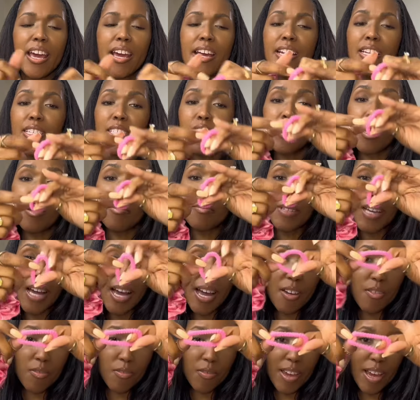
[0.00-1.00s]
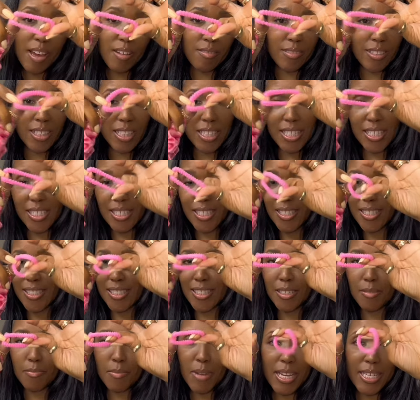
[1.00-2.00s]
So I found this
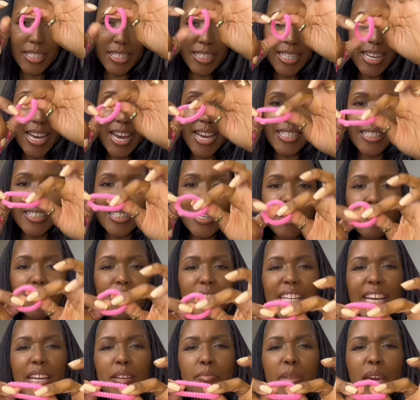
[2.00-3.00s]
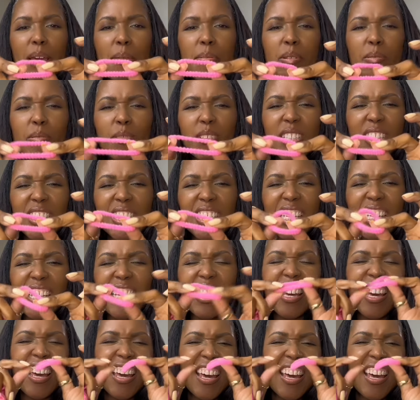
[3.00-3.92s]
in my stash, and I was like, maybe we'll see